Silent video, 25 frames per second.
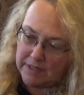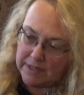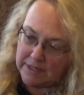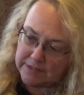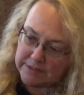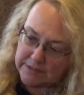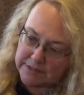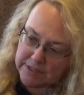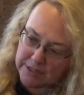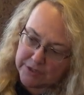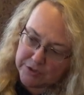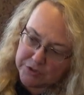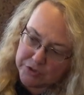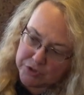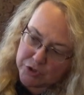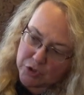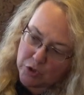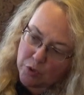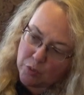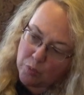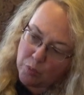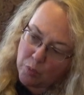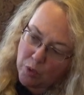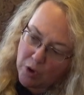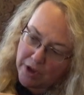It's going to
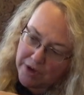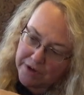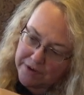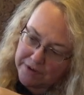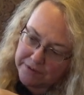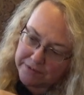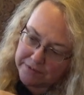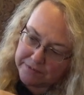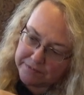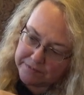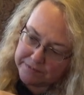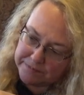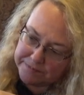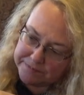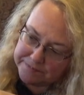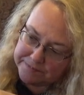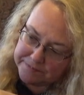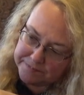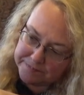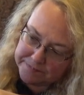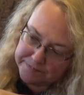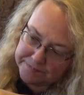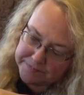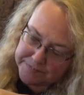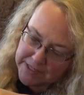show 1
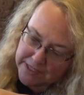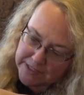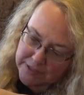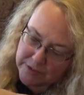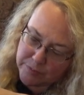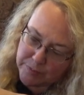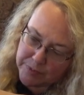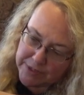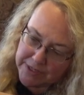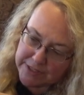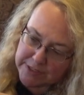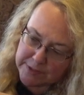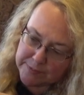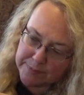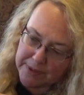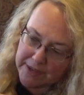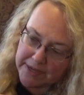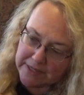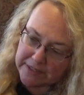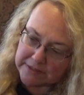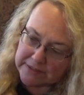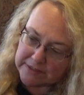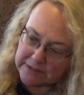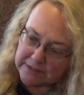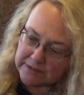as we
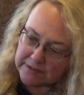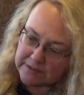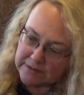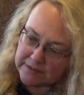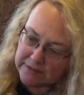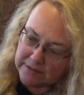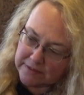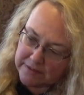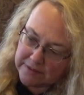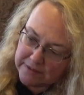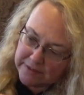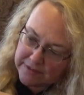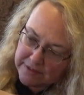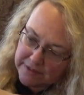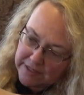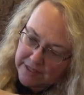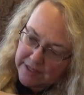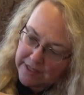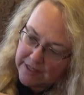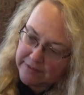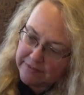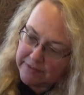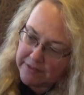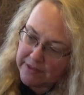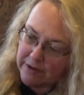expect.
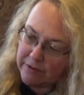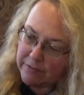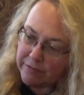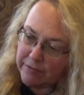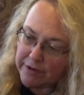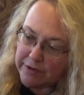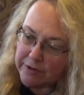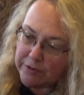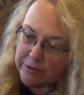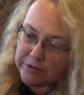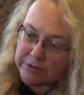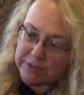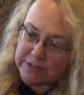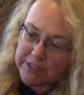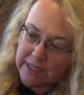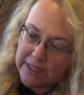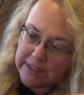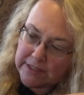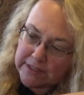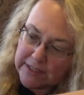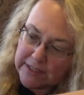And then if I do set